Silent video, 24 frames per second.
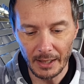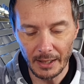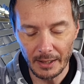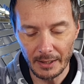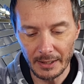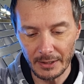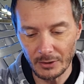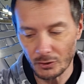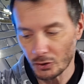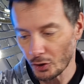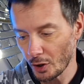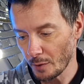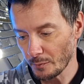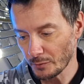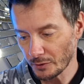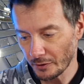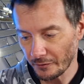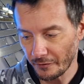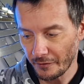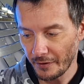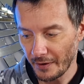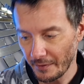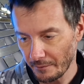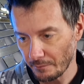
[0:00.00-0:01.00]
in terms
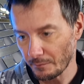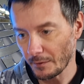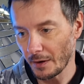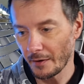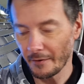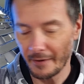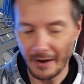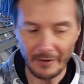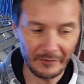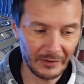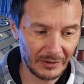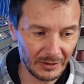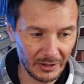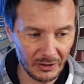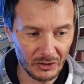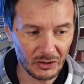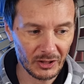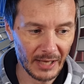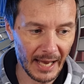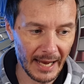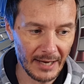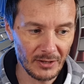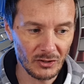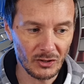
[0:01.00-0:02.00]
of having this
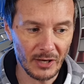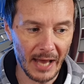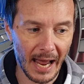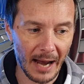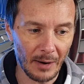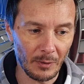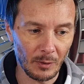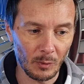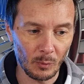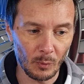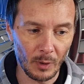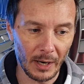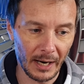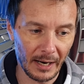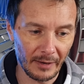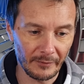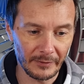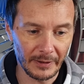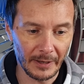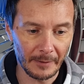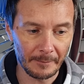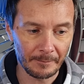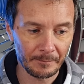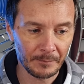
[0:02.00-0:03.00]
caged out and what
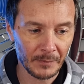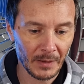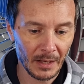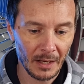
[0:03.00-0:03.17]
have you.